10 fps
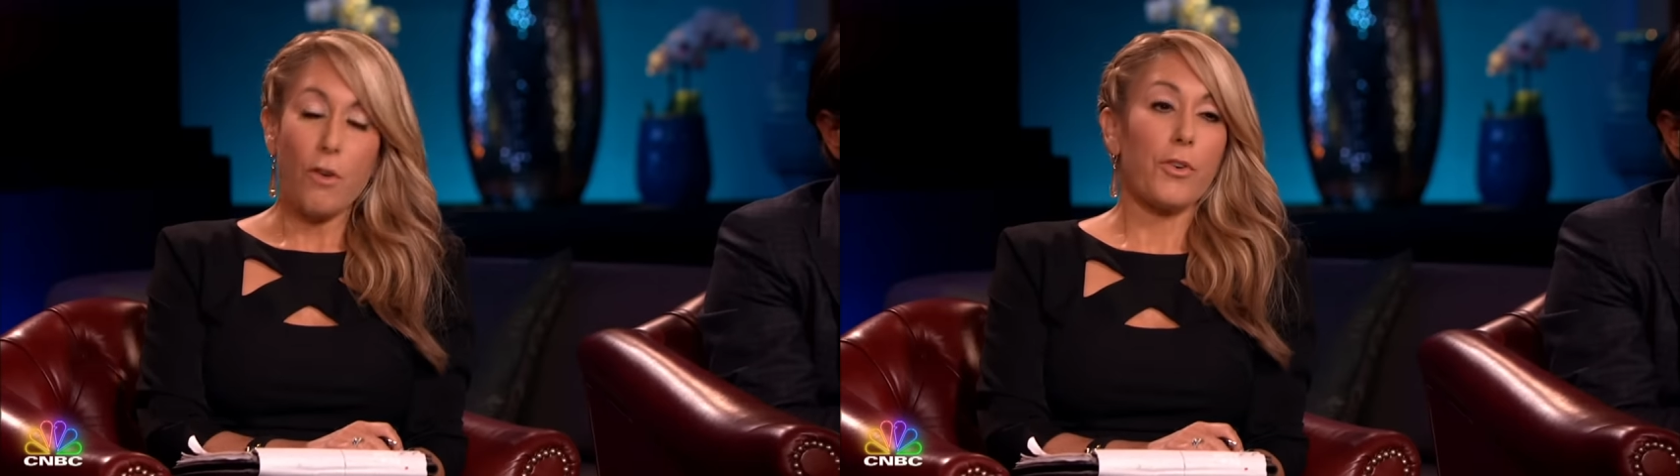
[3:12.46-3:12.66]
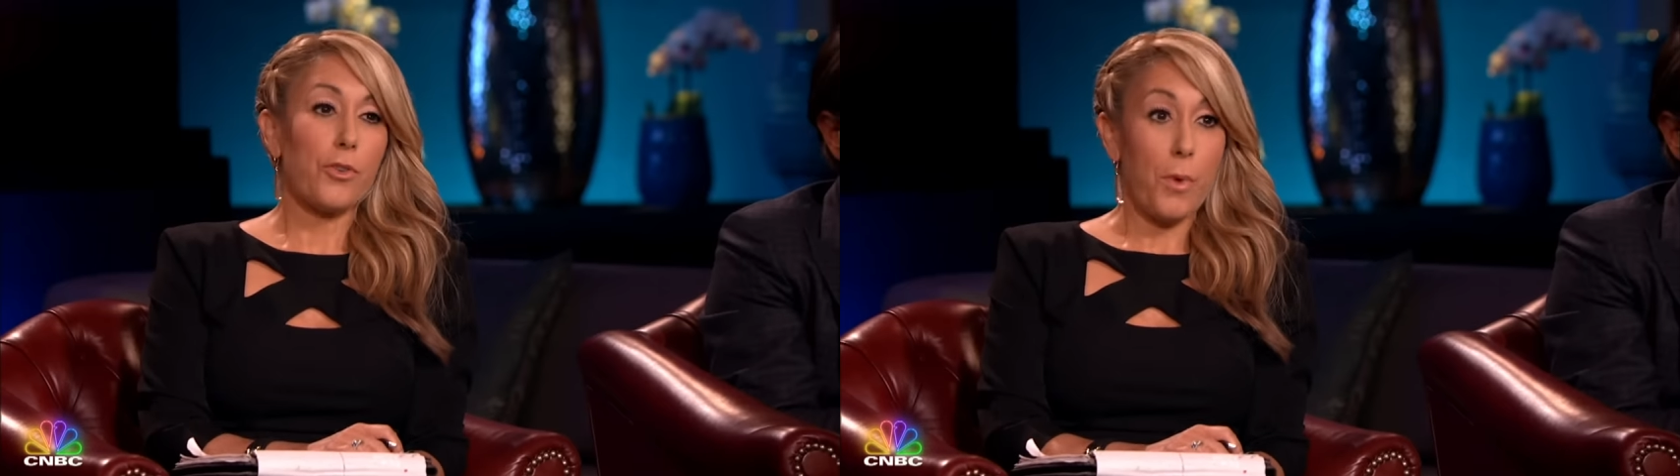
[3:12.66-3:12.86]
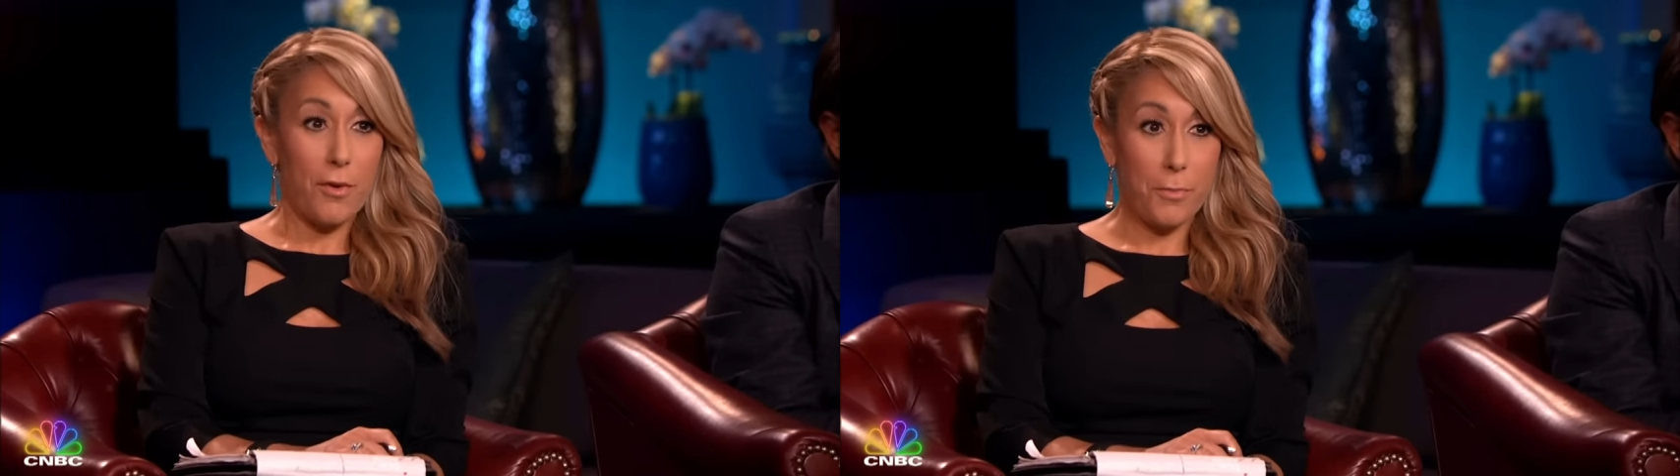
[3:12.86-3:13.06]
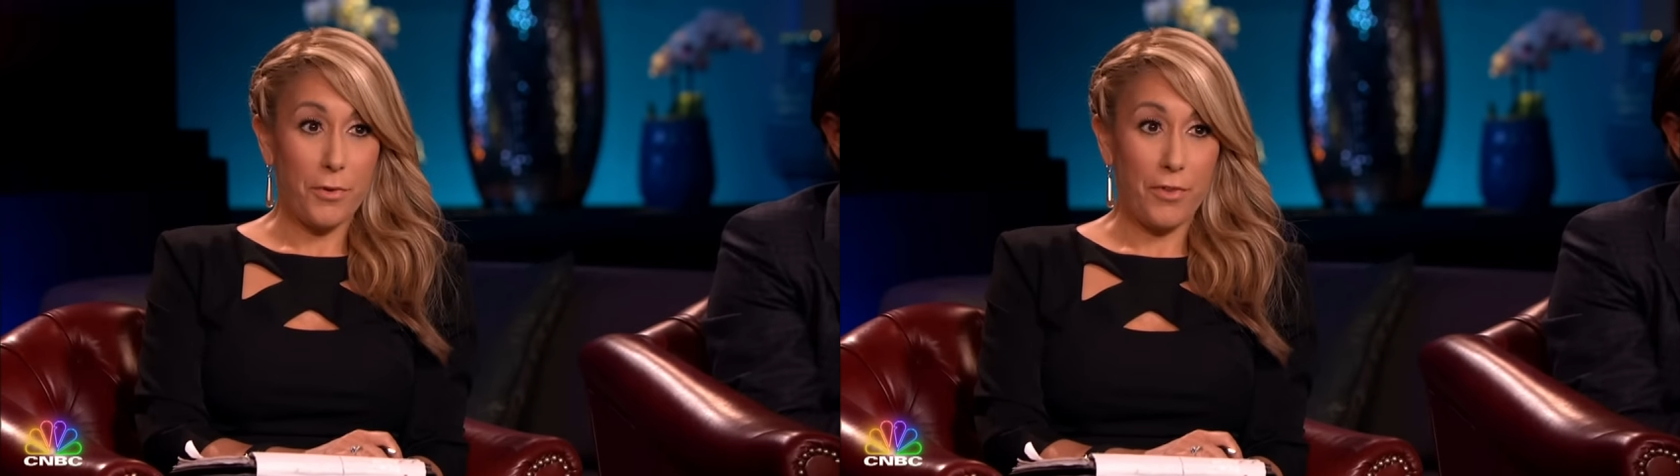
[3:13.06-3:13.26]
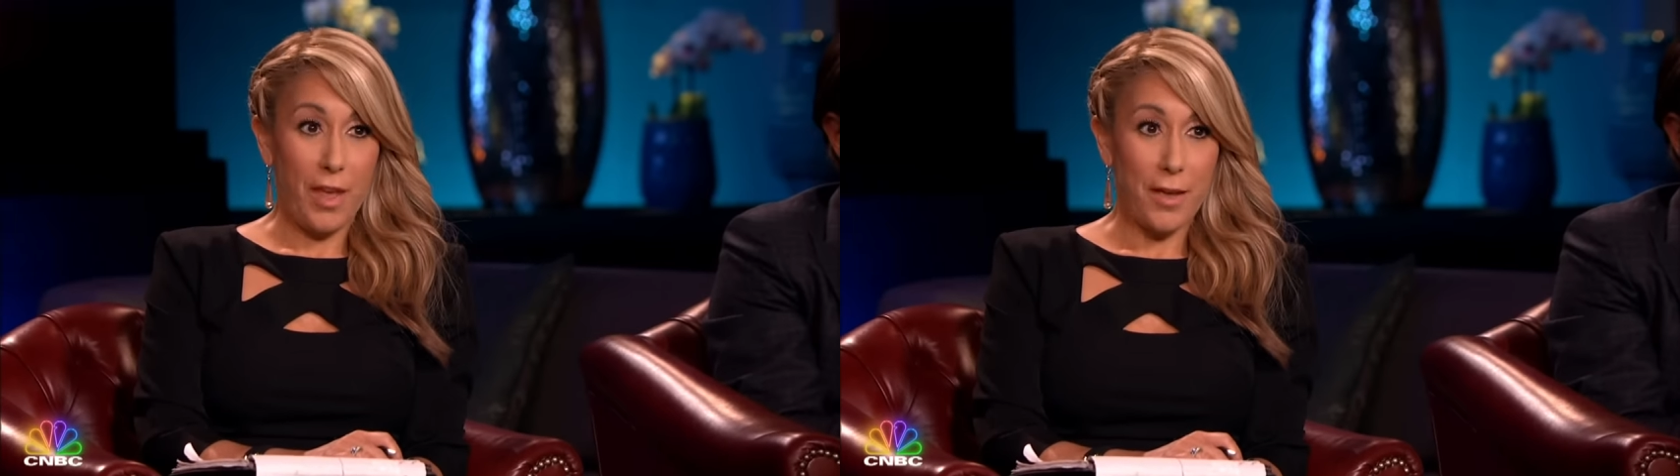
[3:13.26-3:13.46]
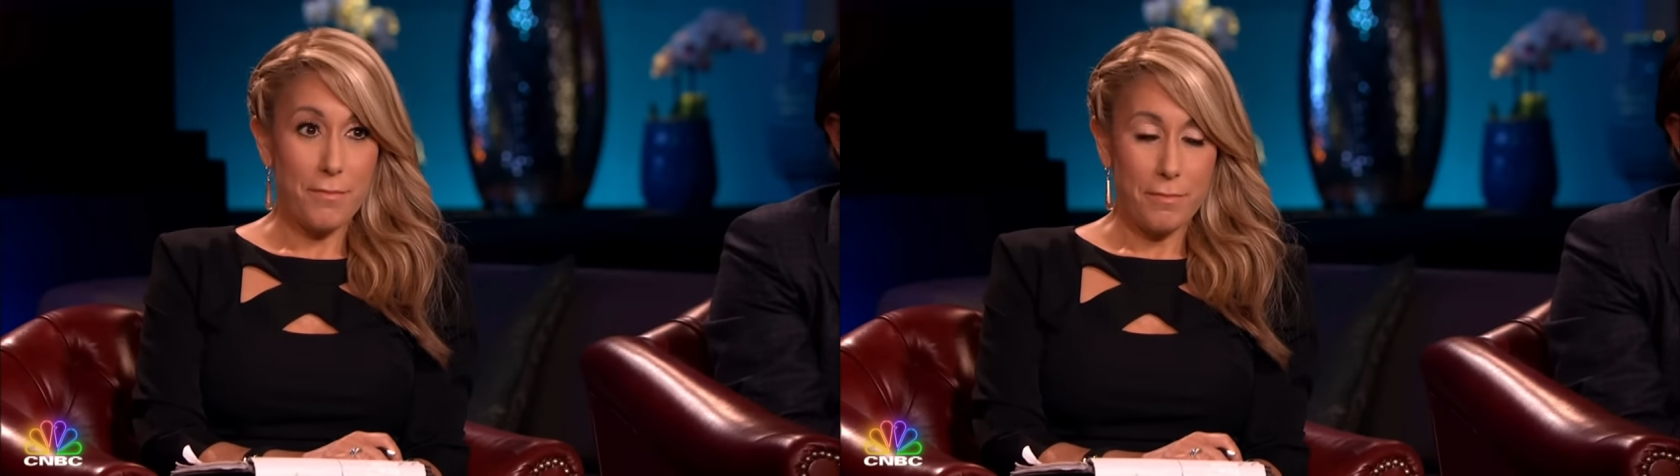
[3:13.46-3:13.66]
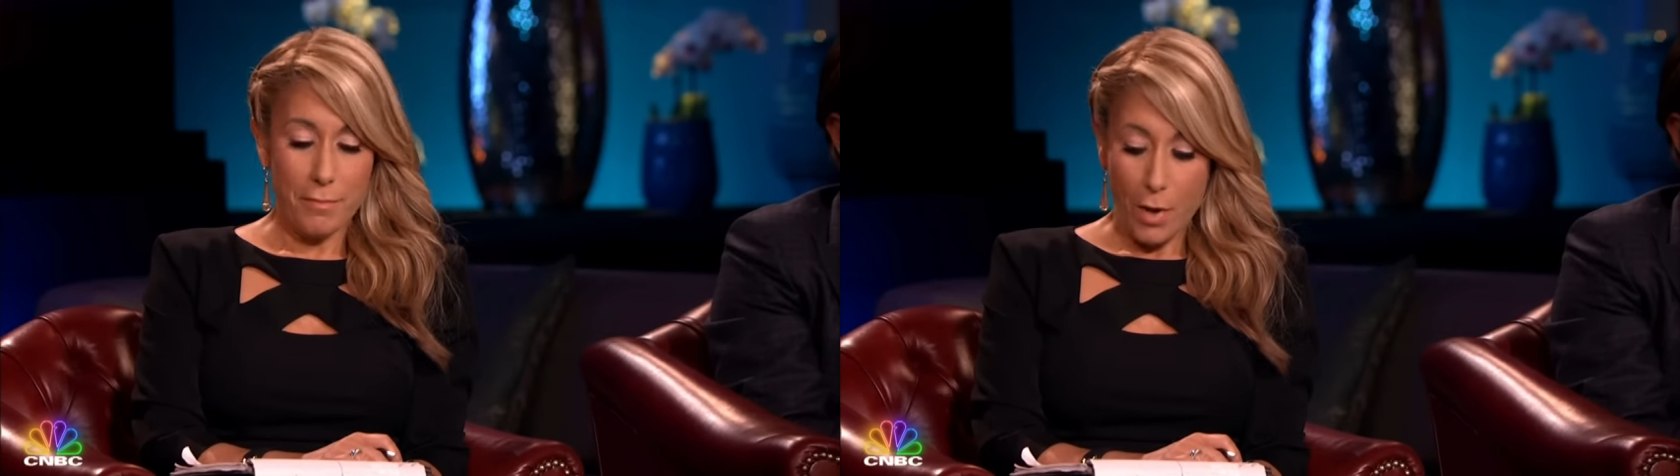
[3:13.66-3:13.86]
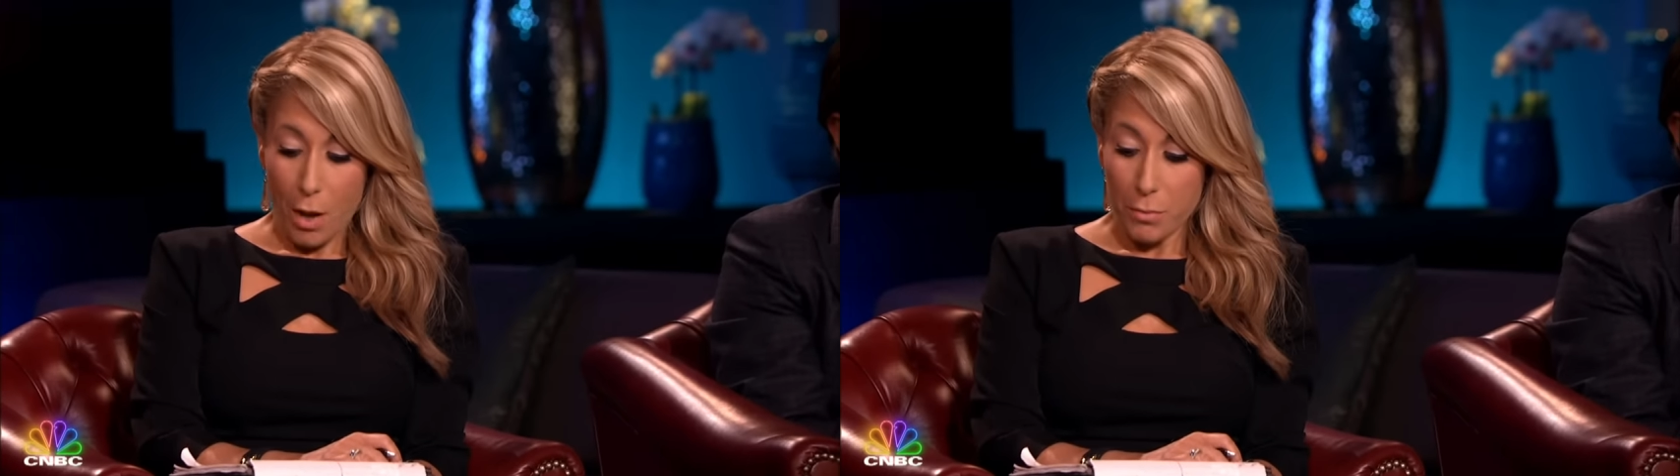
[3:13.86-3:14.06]
for 12%.
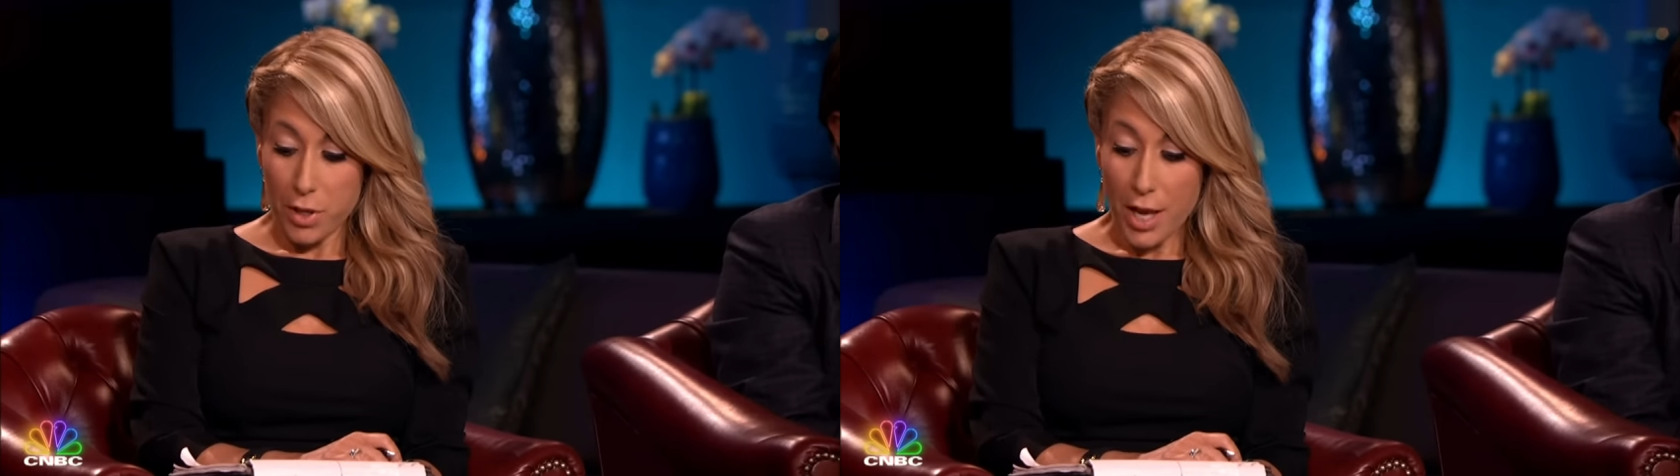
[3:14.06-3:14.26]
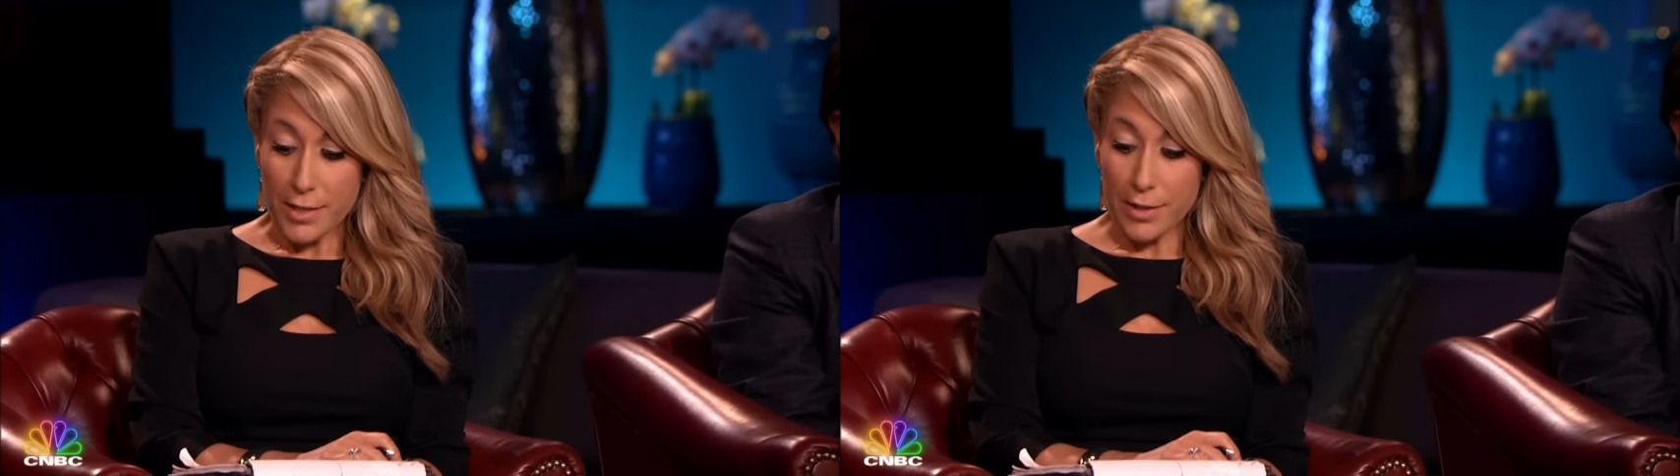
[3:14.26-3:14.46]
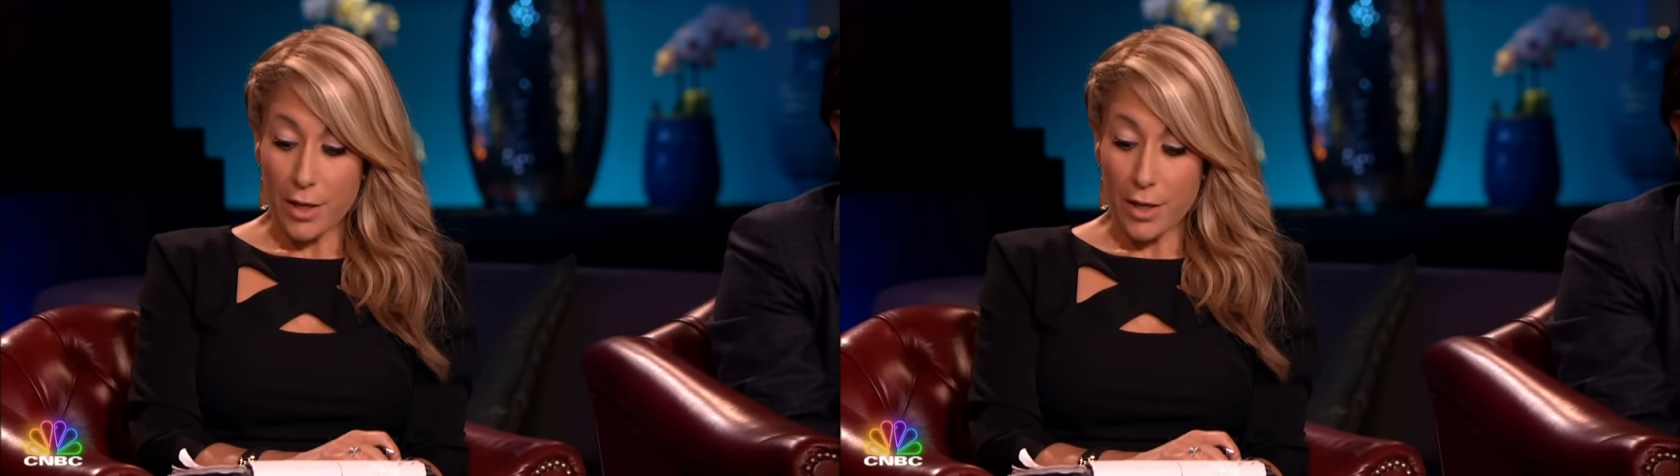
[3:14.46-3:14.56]
Plus